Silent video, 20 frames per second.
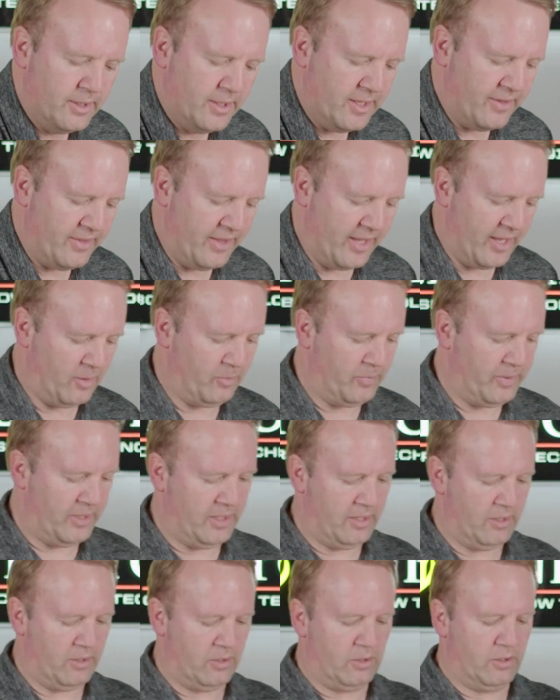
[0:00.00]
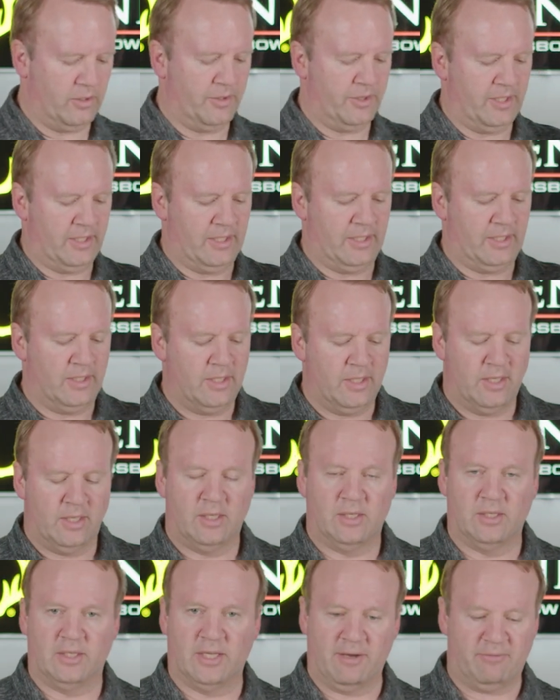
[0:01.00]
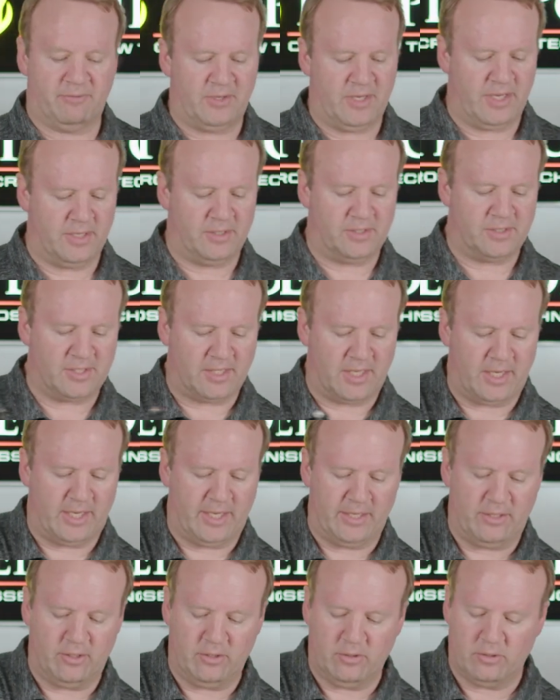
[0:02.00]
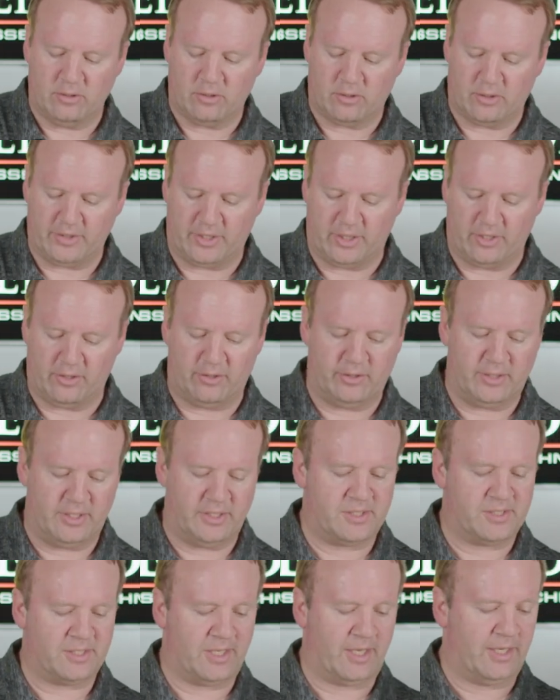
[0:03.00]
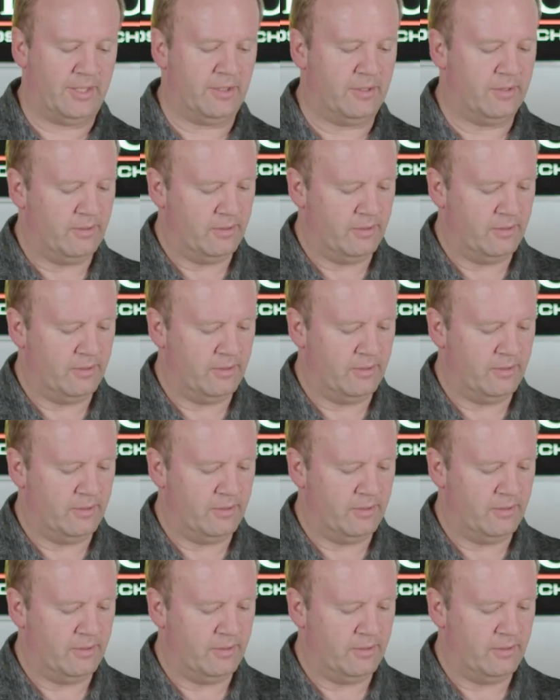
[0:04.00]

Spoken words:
And that'll be on the left-hand side, on the underneath side.